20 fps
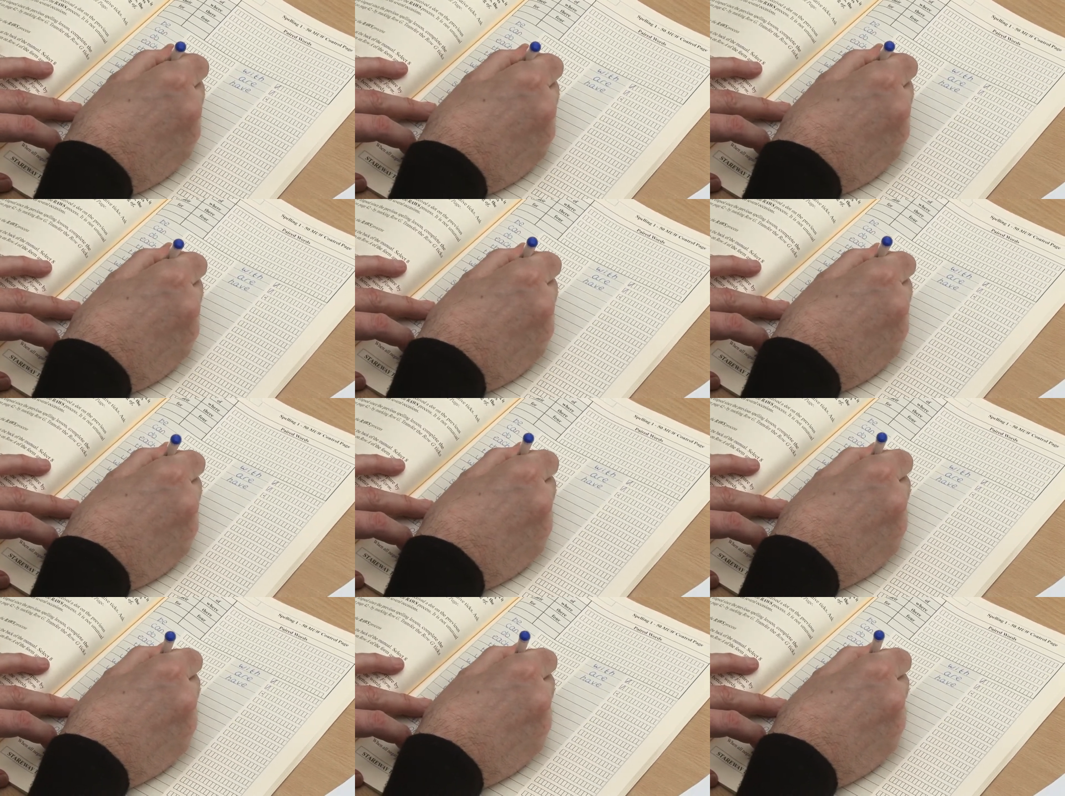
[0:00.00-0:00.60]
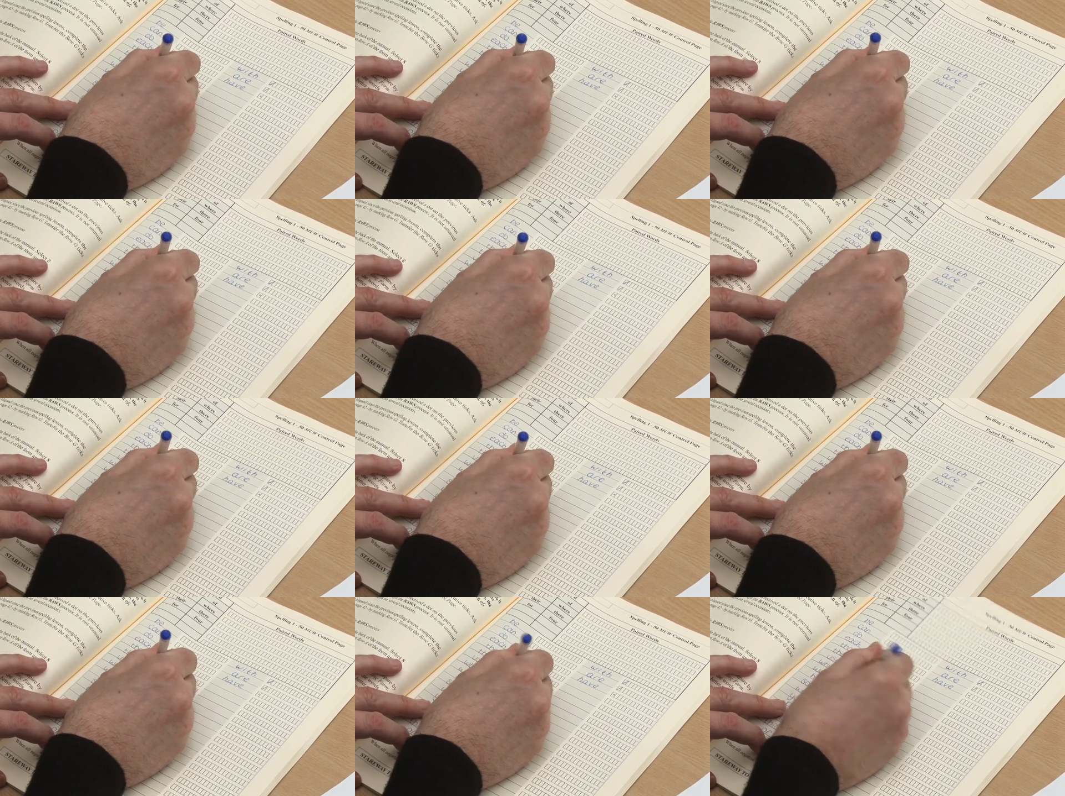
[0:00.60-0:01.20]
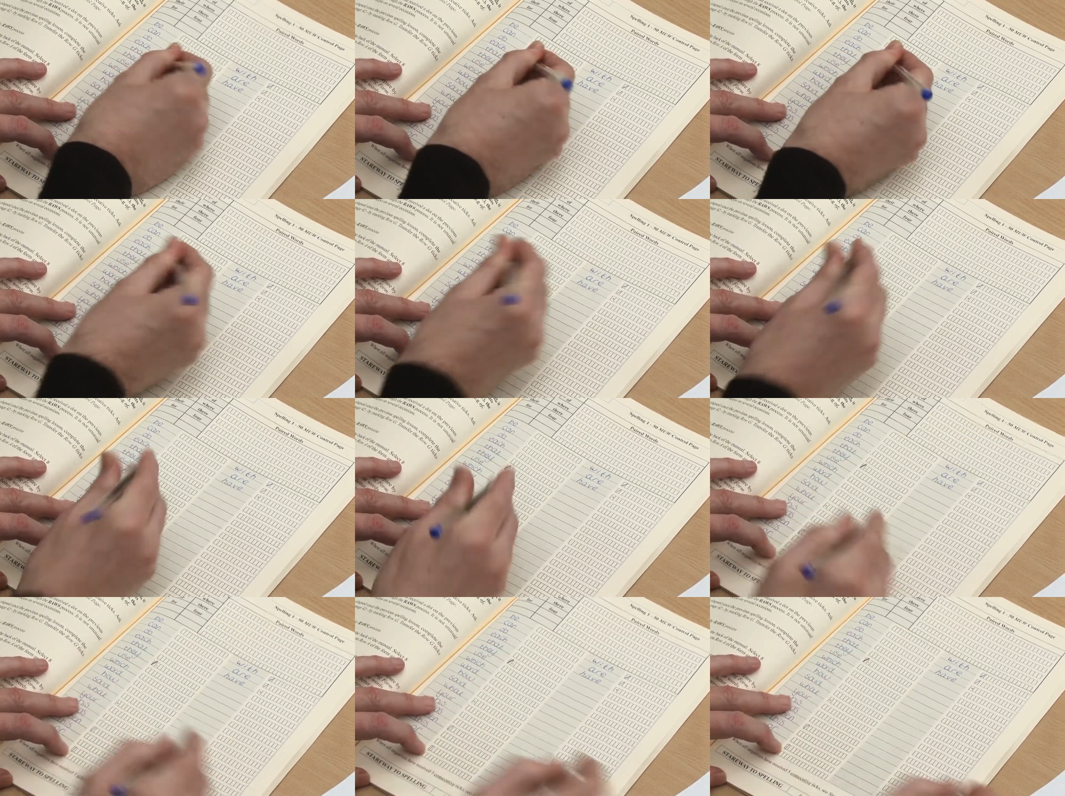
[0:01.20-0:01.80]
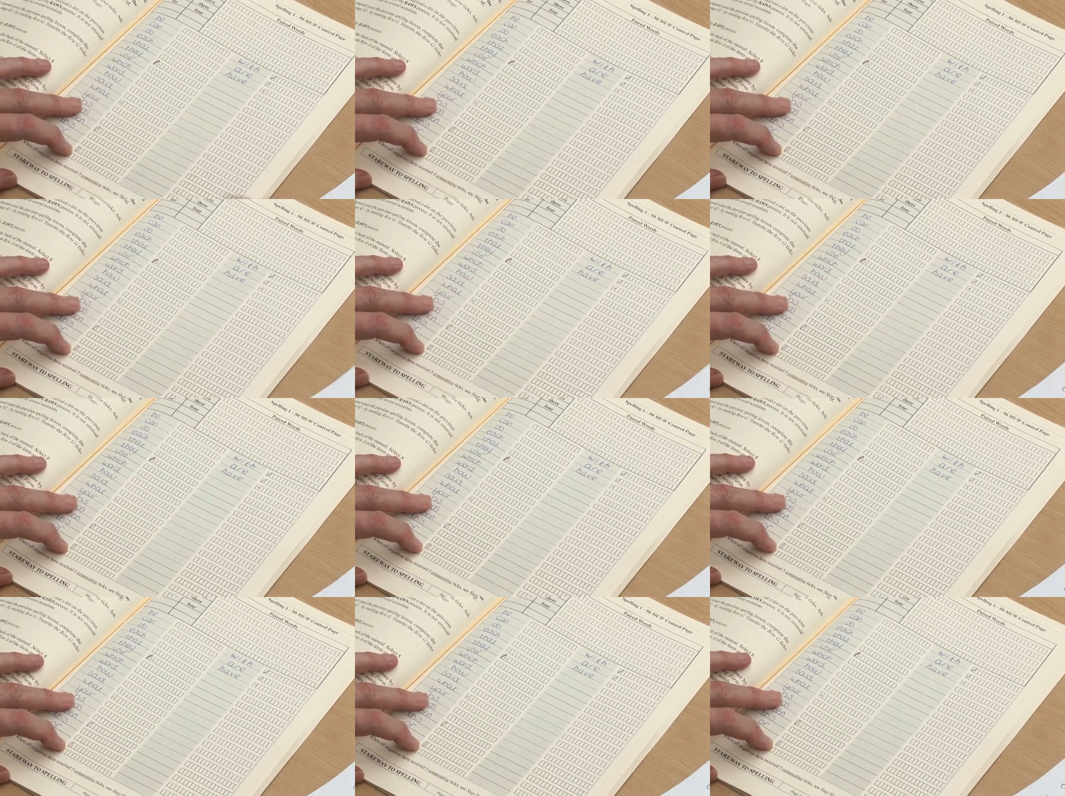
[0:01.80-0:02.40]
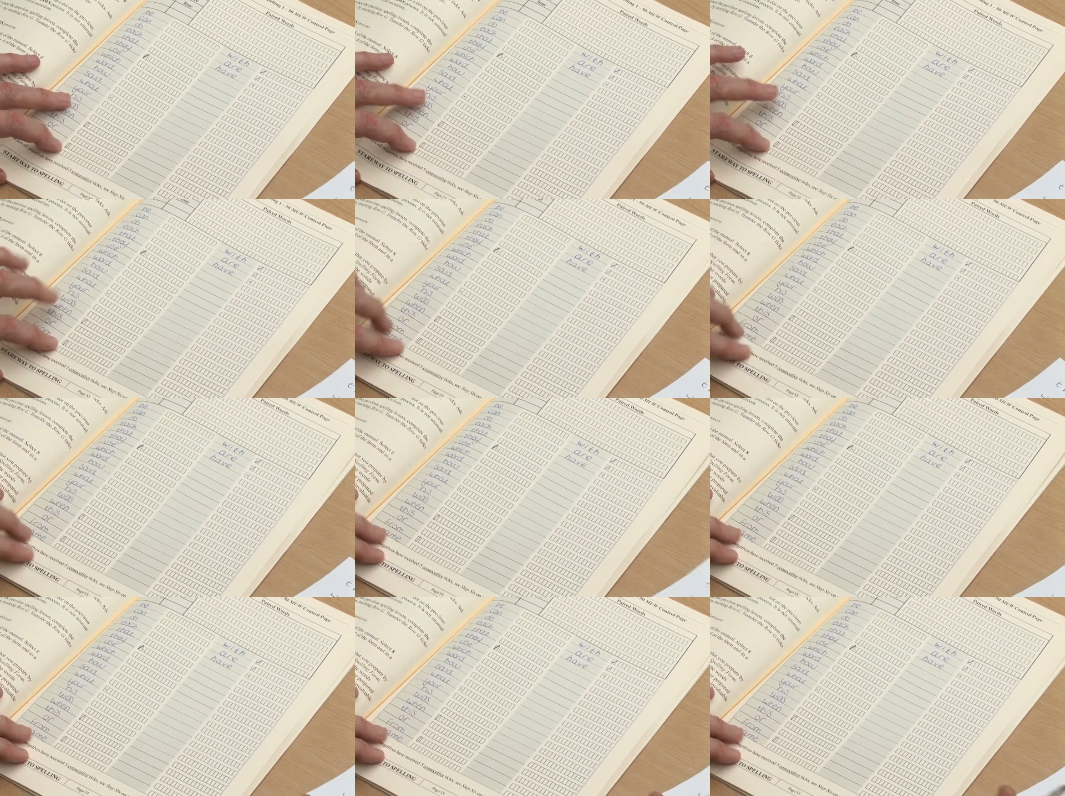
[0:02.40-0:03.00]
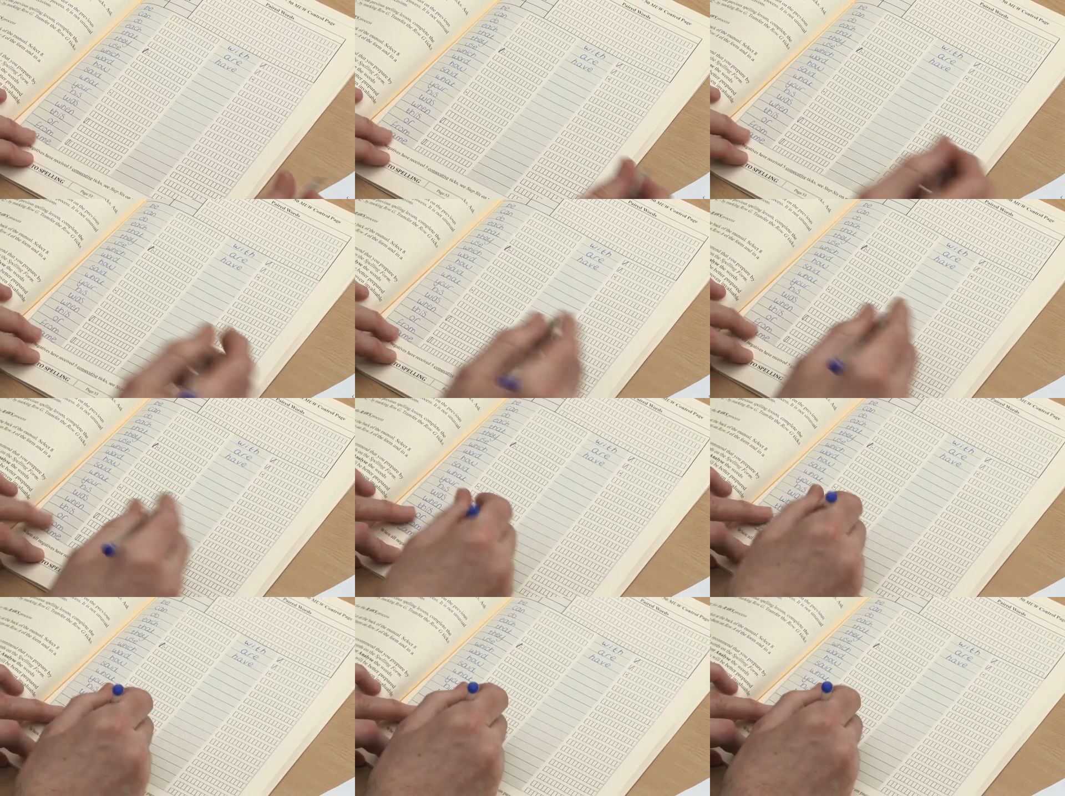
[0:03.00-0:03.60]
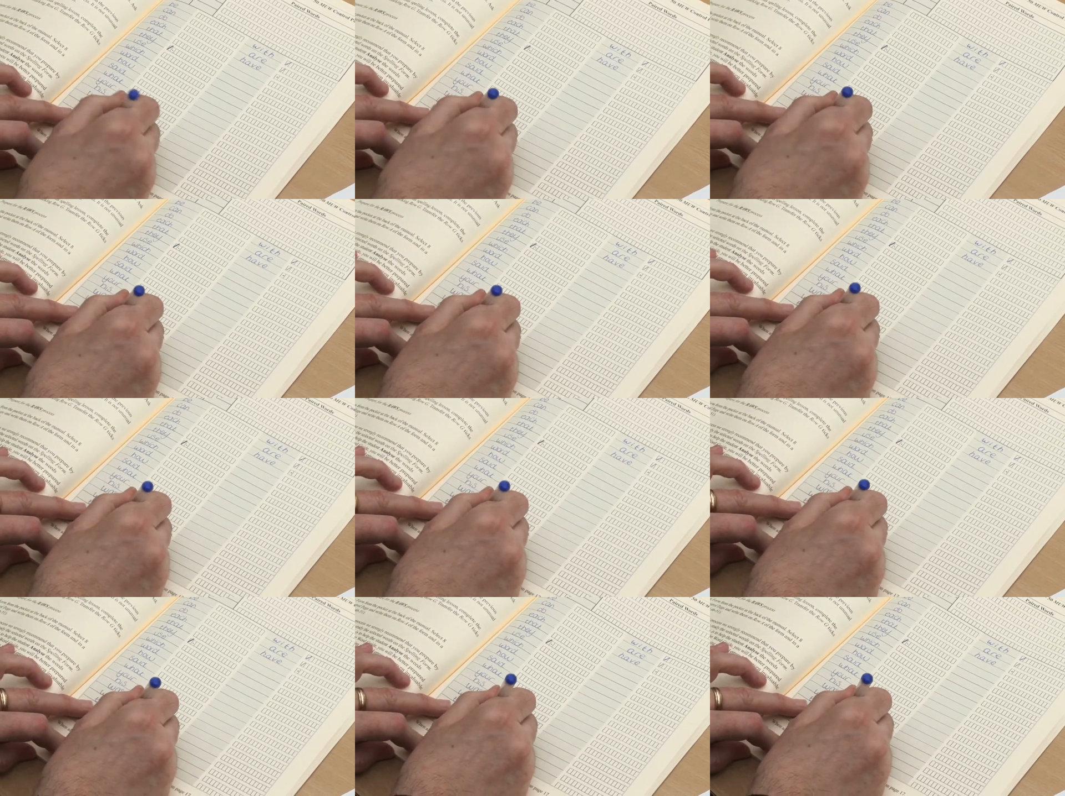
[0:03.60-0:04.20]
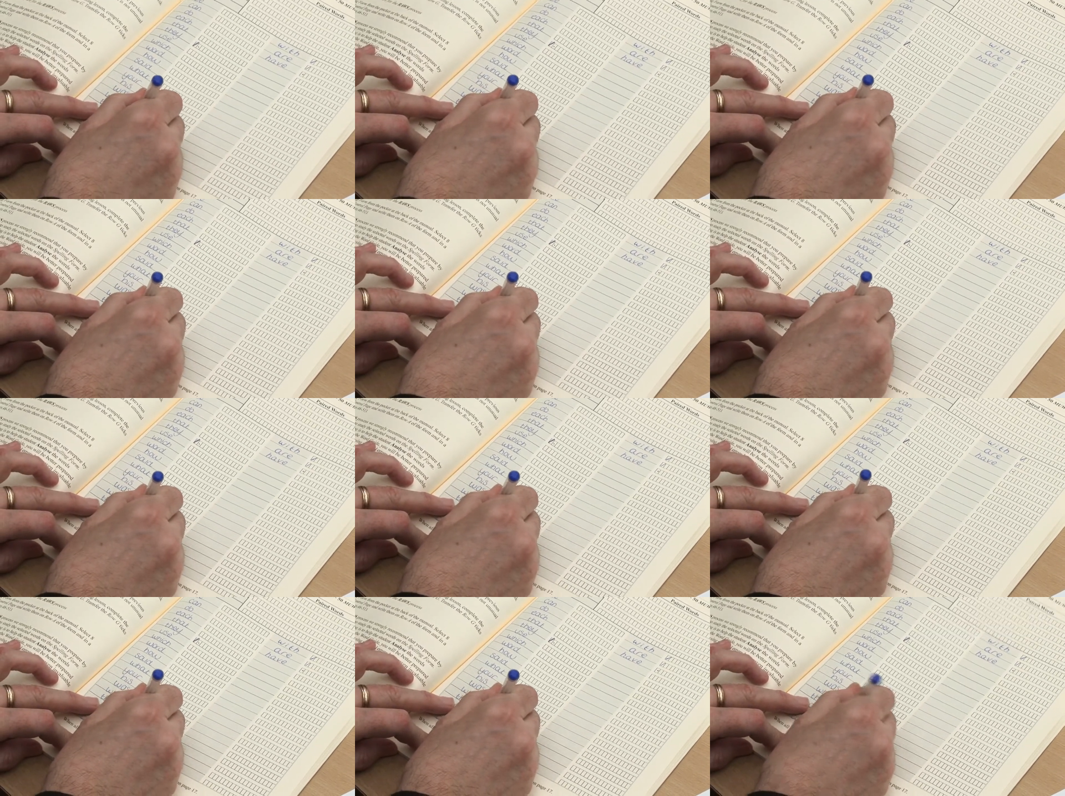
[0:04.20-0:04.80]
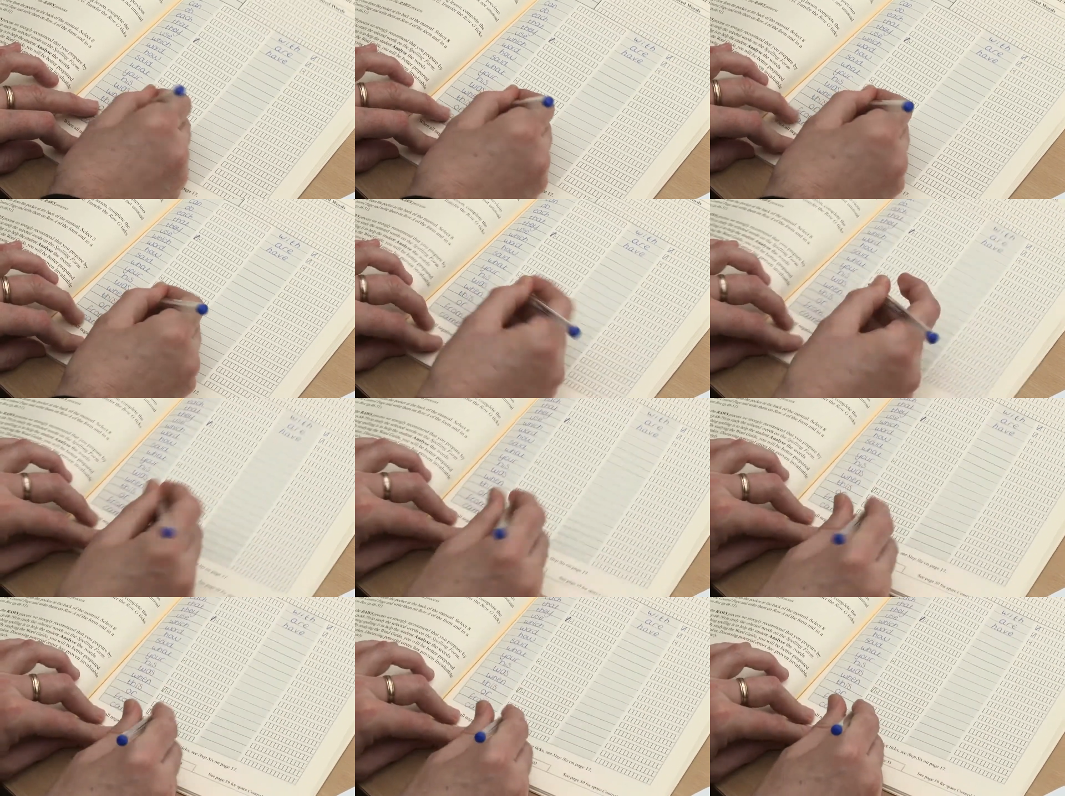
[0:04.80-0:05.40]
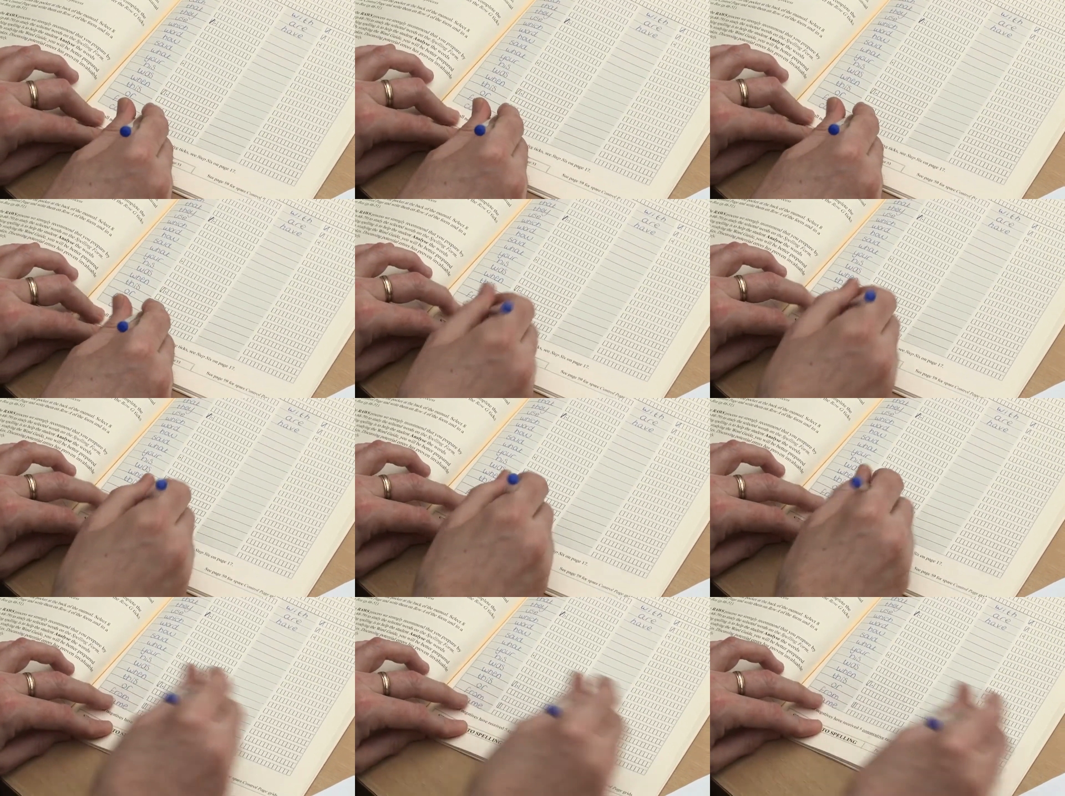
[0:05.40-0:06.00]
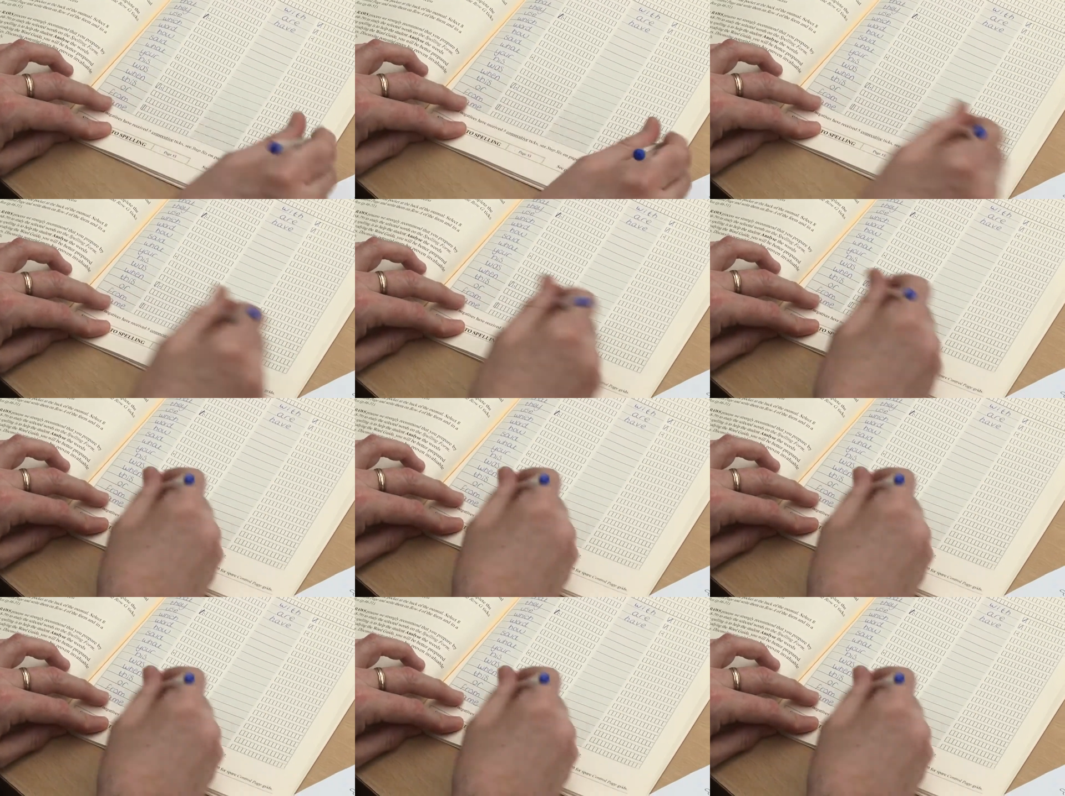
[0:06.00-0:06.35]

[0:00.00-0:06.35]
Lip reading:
(no speaker visible)